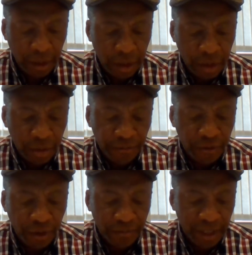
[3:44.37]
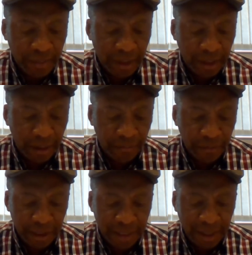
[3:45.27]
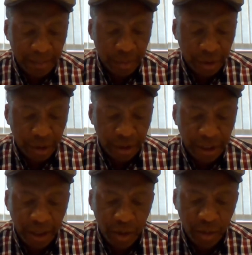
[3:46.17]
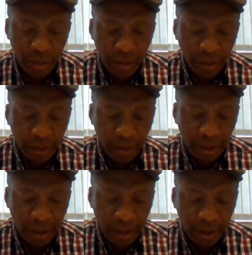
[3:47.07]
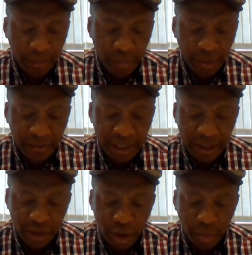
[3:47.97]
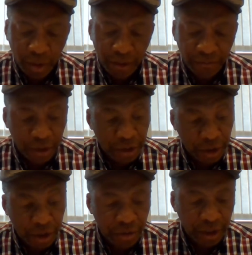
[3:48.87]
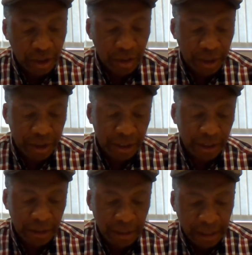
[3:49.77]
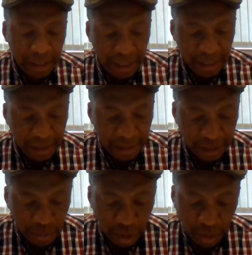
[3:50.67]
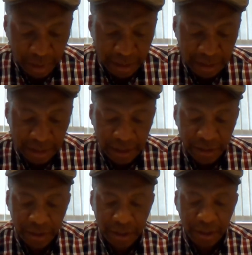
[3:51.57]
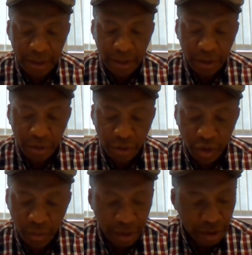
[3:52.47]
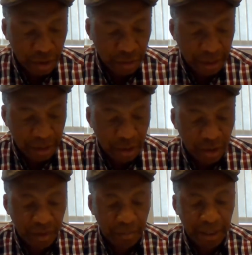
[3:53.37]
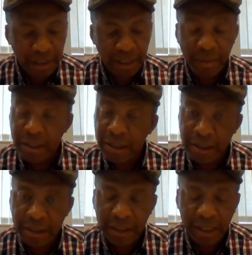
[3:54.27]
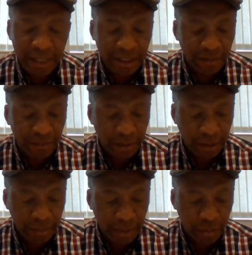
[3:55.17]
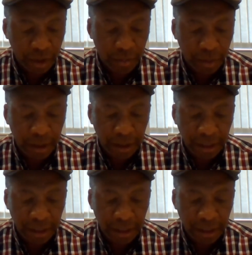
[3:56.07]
So a few of them are, for example, the Ontario providing support for industrial, commercial, and small business electricity consumers during the COVID pandemic. This is still active as we speak.